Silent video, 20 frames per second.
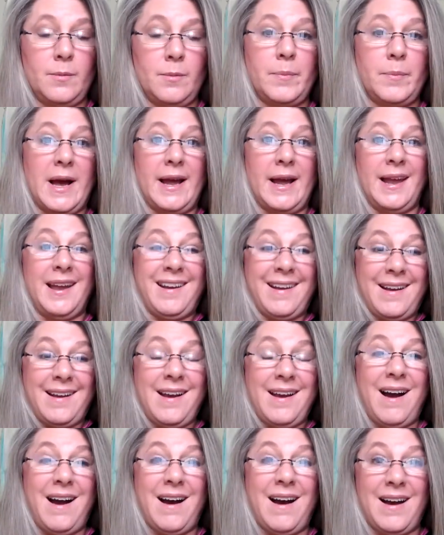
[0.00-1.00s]
by
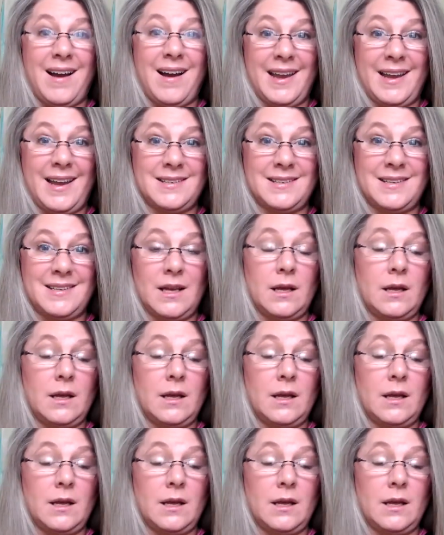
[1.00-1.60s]
kind,